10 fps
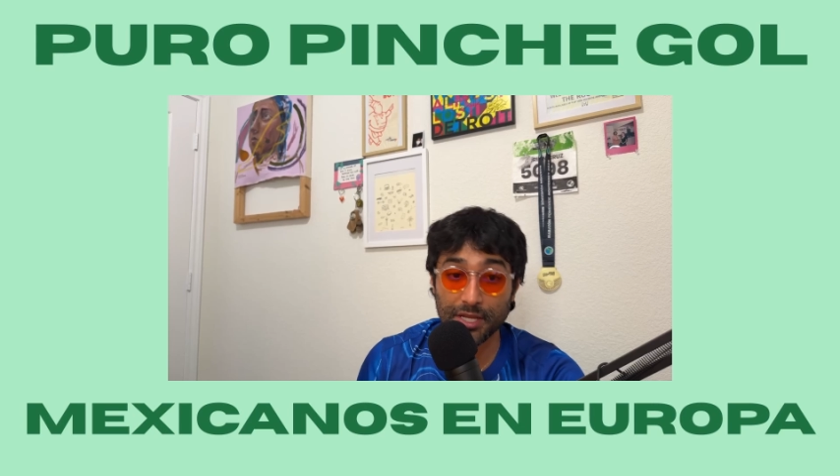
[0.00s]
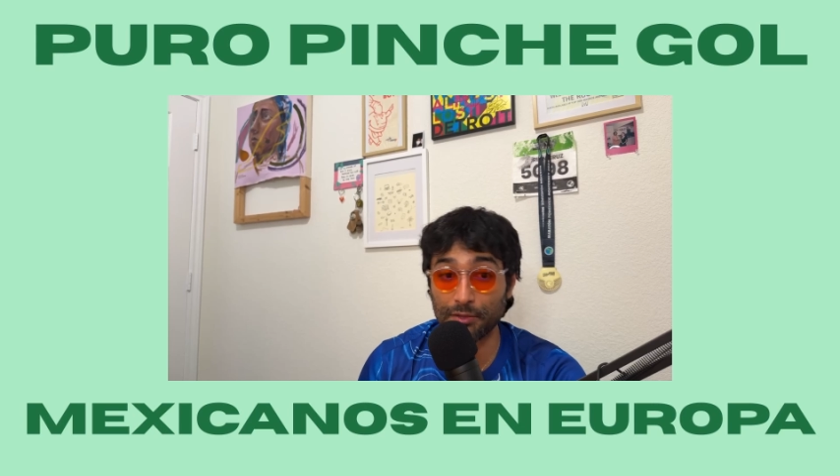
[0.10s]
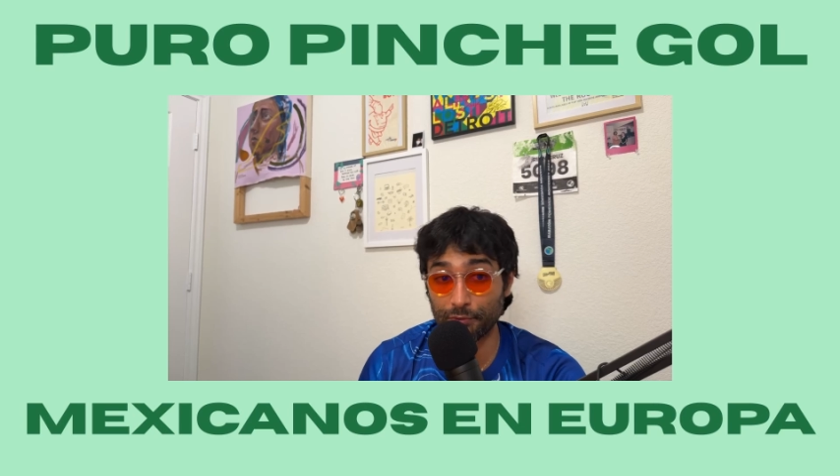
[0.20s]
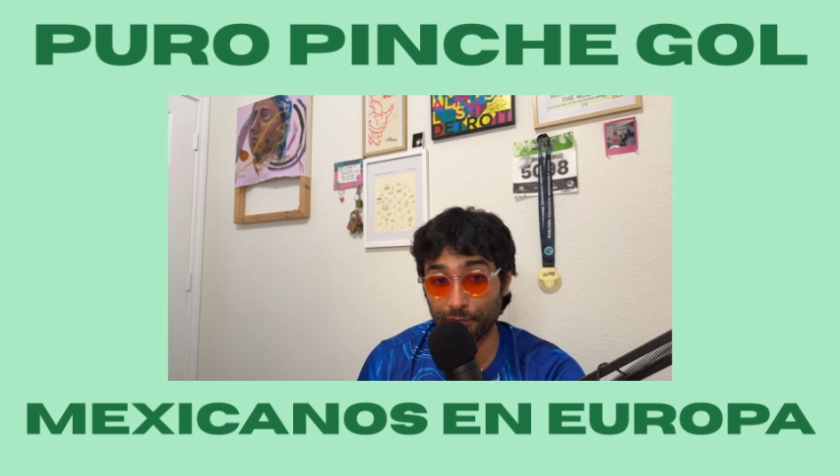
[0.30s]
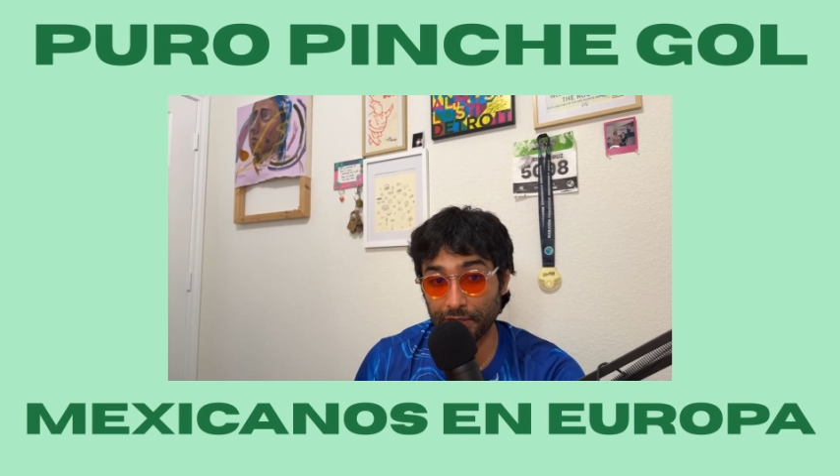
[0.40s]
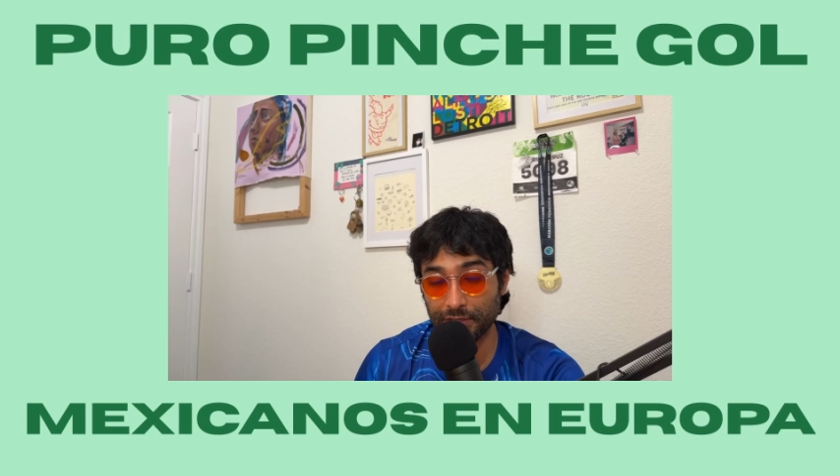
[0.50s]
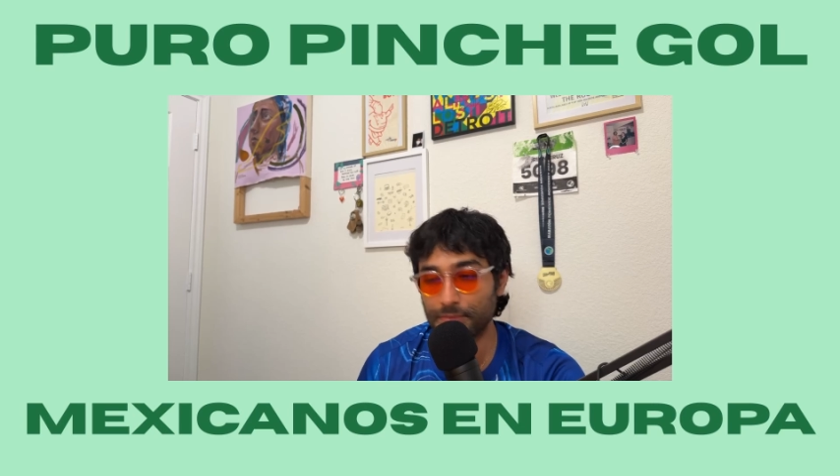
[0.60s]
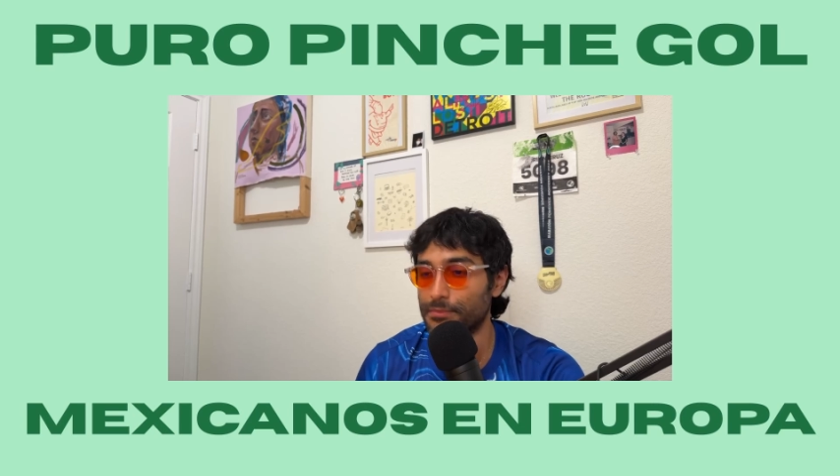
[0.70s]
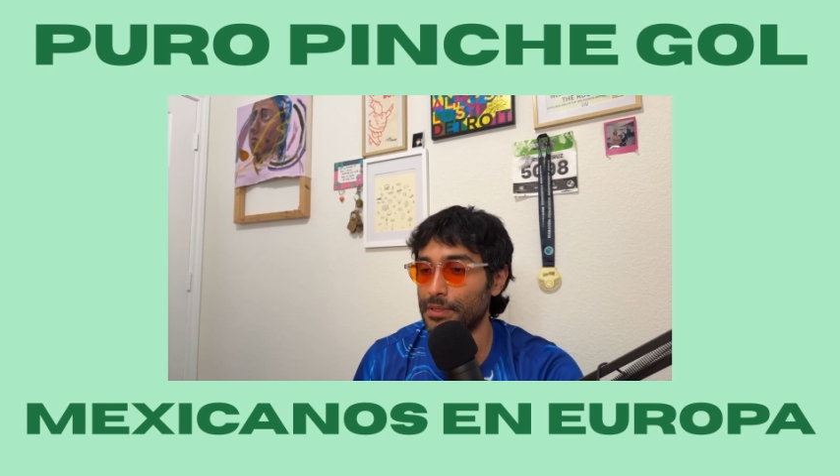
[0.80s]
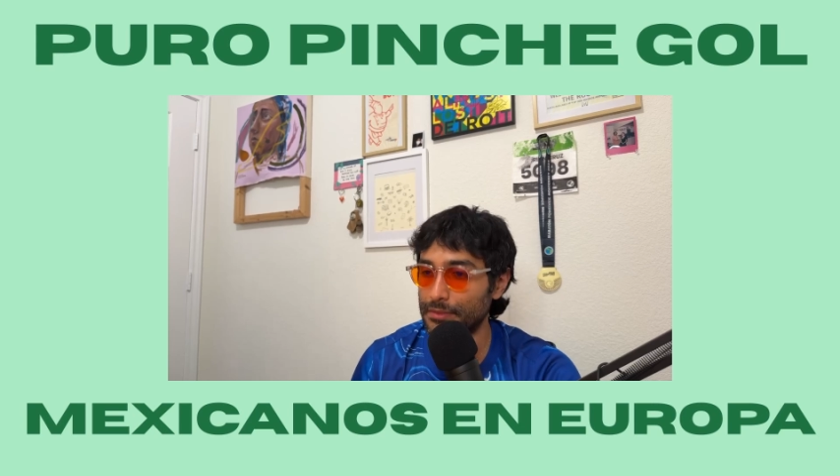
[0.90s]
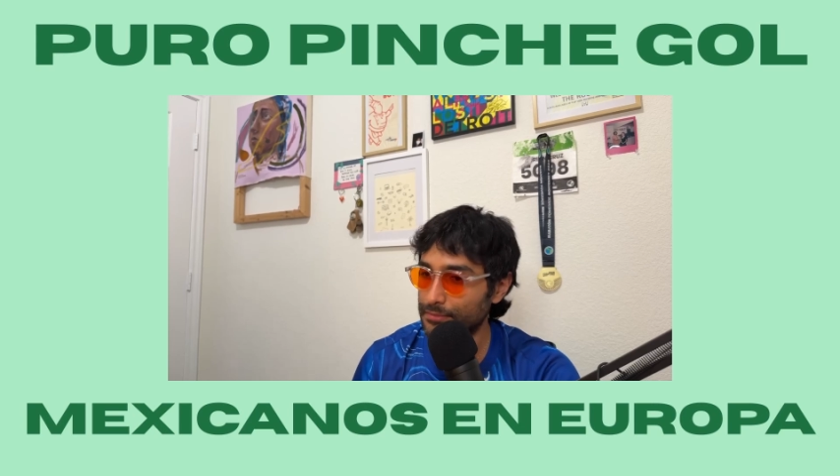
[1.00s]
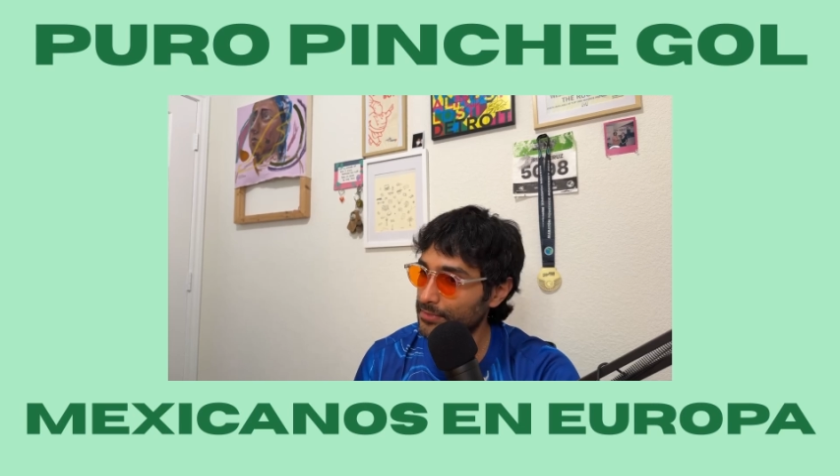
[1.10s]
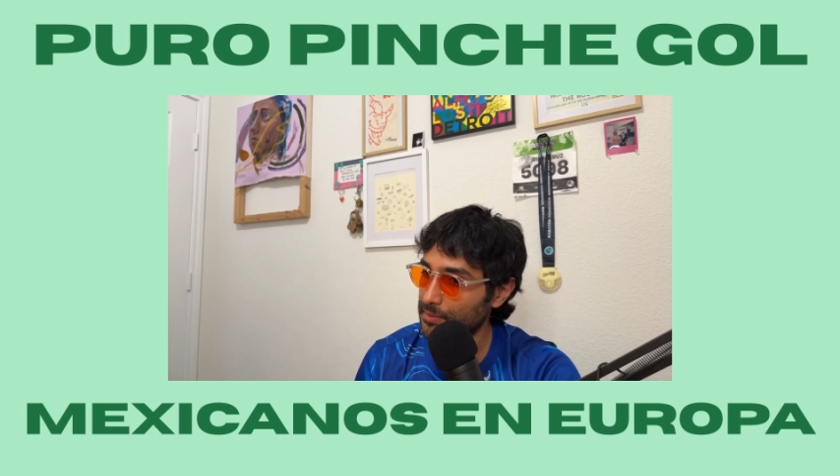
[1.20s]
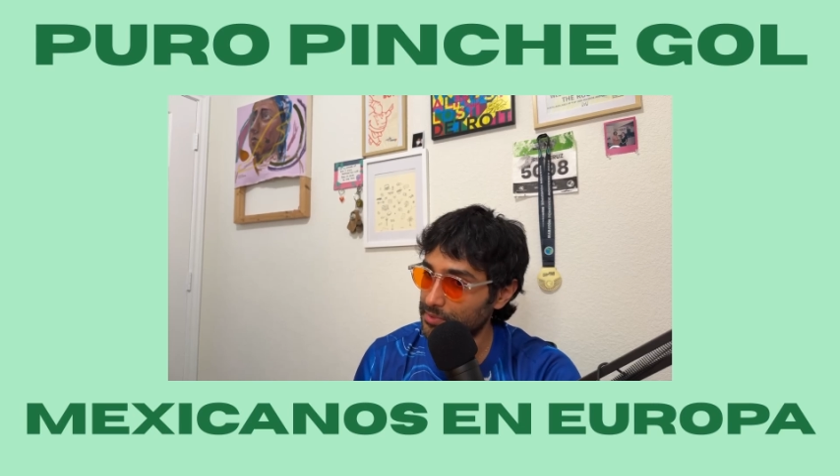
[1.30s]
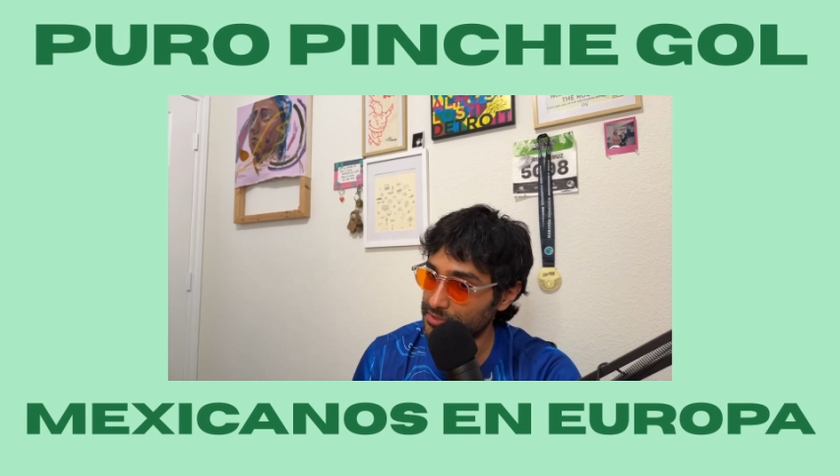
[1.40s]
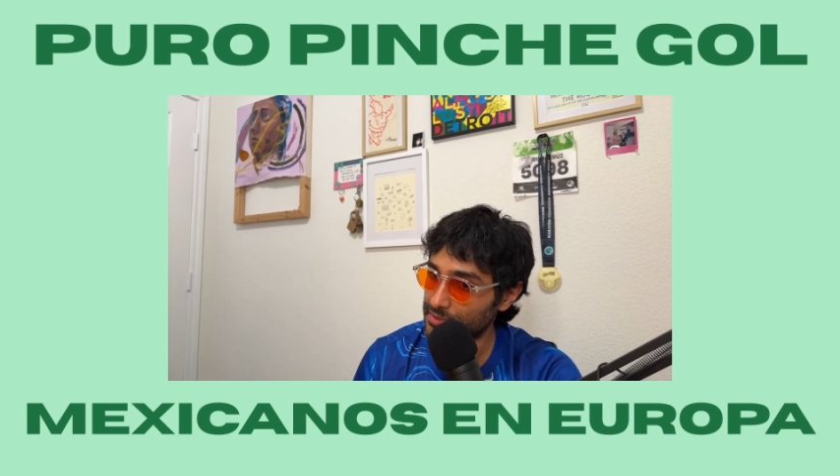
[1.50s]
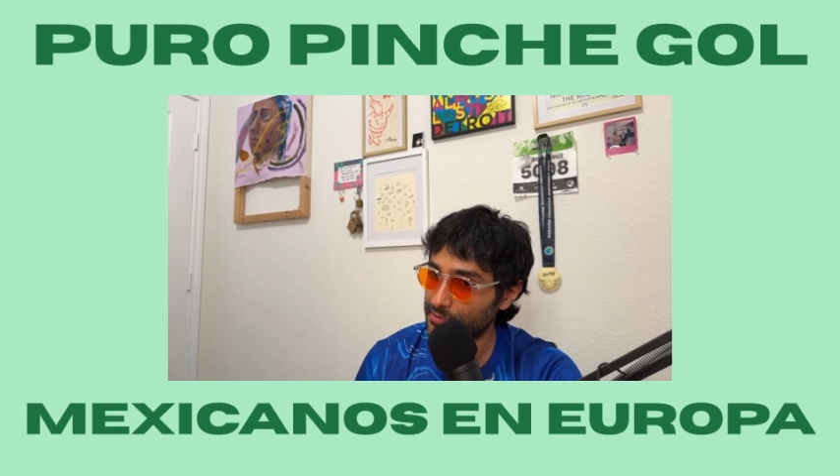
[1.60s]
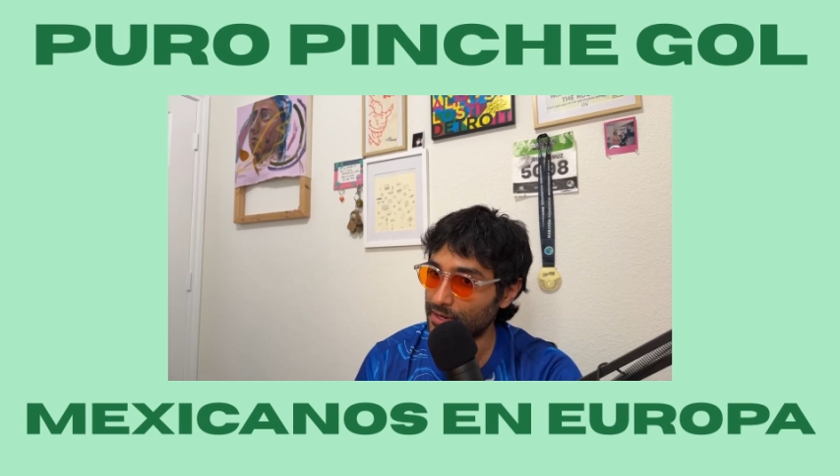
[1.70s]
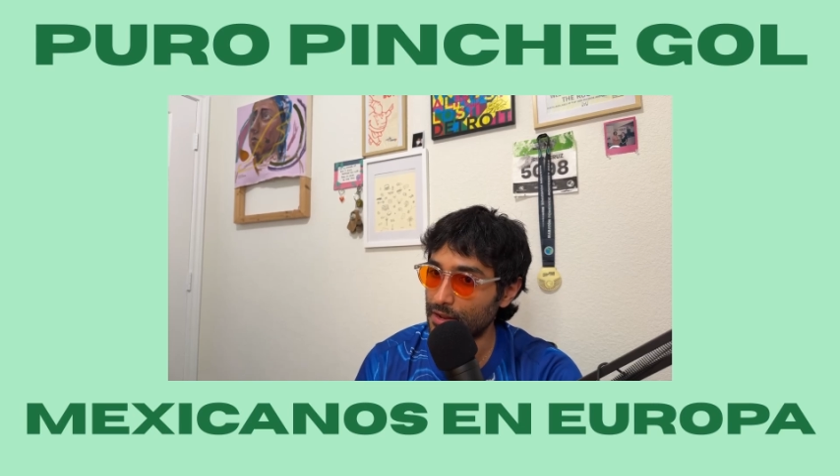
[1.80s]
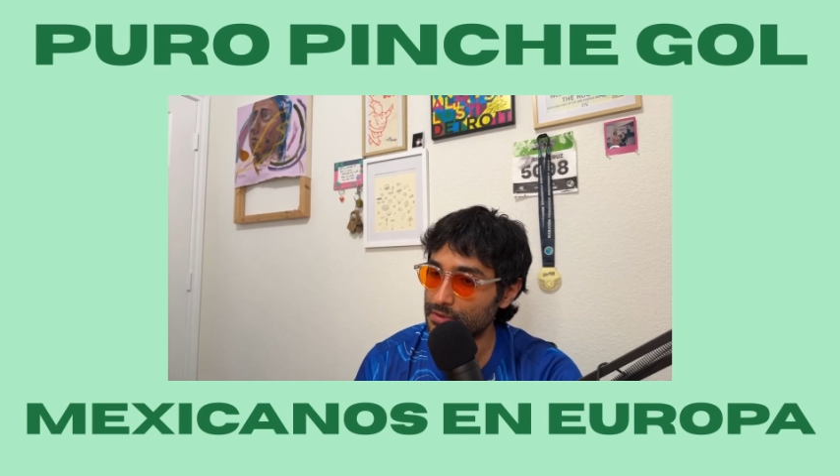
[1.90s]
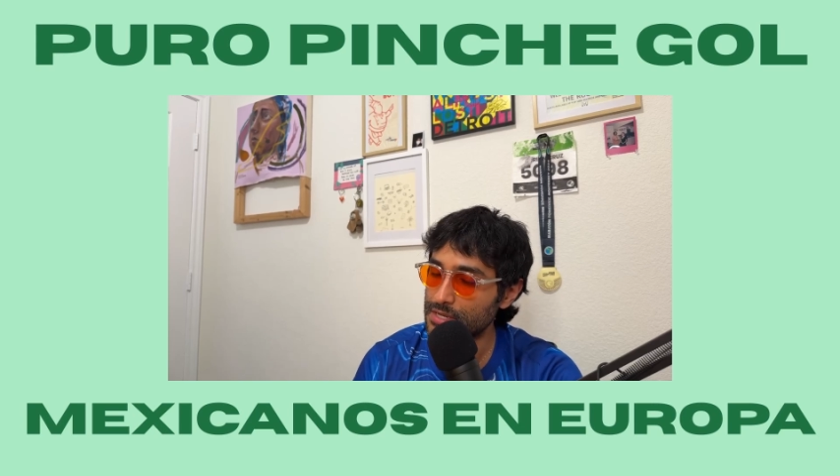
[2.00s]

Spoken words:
I do know French, but I butcher it right now.